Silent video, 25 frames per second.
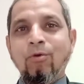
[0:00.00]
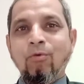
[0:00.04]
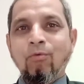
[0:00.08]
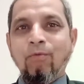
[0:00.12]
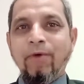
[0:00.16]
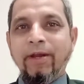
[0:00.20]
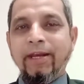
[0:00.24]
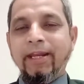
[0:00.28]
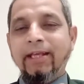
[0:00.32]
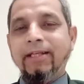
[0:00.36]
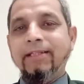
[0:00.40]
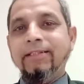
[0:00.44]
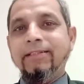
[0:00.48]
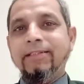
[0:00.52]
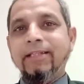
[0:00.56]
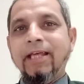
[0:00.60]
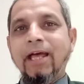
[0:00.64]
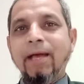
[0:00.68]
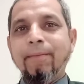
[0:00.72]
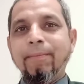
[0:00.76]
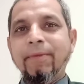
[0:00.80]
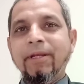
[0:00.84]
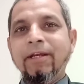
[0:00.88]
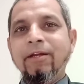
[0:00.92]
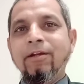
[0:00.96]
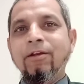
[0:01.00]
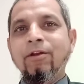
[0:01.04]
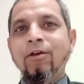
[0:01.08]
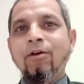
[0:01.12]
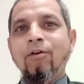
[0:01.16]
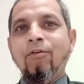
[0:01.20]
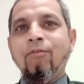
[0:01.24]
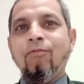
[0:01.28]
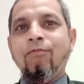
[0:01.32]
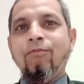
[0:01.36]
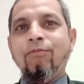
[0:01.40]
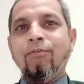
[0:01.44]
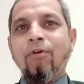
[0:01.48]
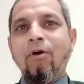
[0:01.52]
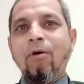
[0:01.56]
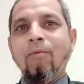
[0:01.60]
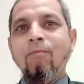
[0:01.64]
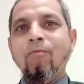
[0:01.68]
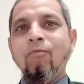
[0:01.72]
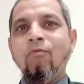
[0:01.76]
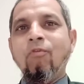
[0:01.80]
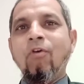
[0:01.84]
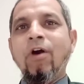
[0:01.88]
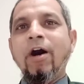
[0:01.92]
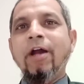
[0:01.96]
when examined
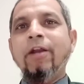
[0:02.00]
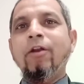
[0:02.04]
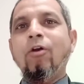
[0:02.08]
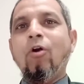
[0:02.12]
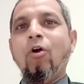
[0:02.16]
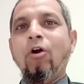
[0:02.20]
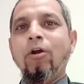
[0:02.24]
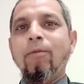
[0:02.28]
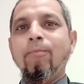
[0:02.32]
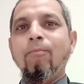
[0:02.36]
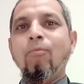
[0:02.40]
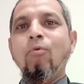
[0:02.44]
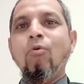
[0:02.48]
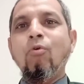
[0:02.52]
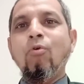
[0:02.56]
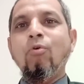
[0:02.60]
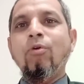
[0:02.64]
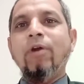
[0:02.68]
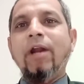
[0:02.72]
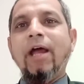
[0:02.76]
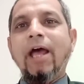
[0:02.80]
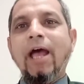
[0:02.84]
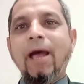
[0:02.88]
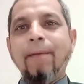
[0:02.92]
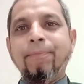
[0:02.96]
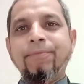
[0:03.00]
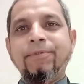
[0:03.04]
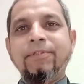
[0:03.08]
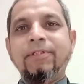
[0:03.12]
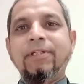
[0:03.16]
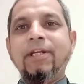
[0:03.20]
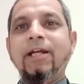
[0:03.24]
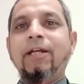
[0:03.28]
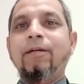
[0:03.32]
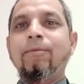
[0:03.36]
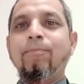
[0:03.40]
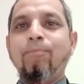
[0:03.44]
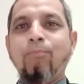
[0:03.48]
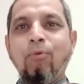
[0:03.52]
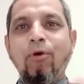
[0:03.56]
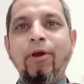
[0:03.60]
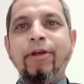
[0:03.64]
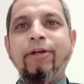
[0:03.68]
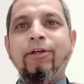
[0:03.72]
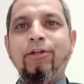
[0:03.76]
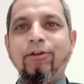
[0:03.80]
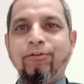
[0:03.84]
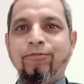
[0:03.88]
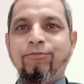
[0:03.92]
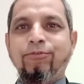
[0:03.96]
from one or more abstract
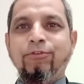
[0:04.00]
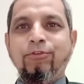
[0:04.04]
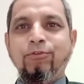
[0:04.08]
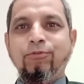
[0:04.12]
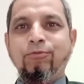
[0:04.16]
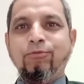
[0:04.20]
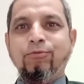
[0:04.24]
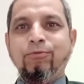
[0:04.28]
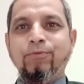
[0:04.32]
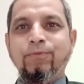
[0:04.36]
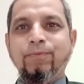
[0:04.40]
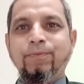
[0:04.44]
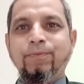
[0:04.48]
point of view.